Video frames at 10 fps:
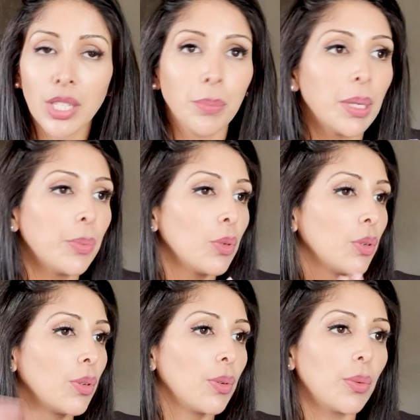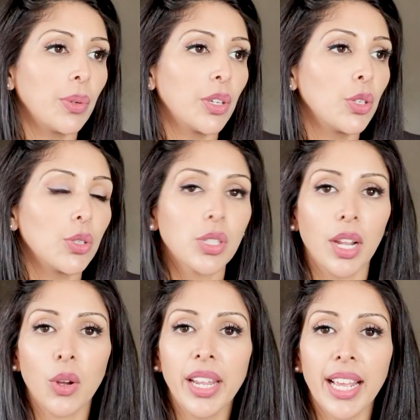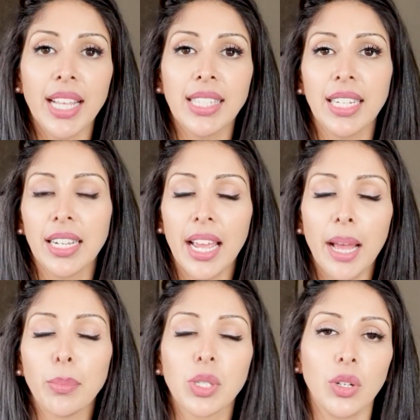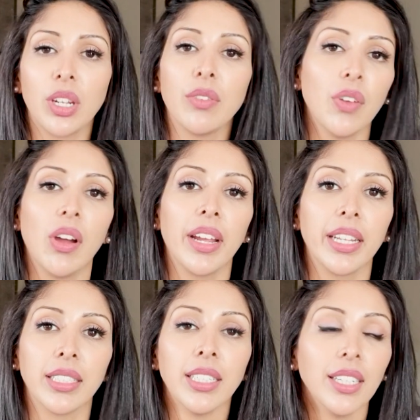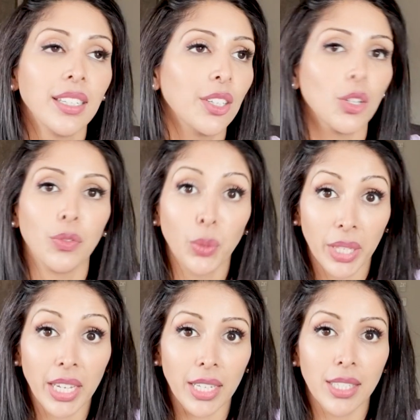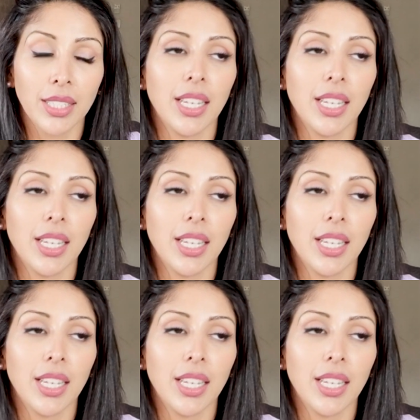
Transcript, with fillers: Some people use glycolic acid and are absolutely fine, you know, for years.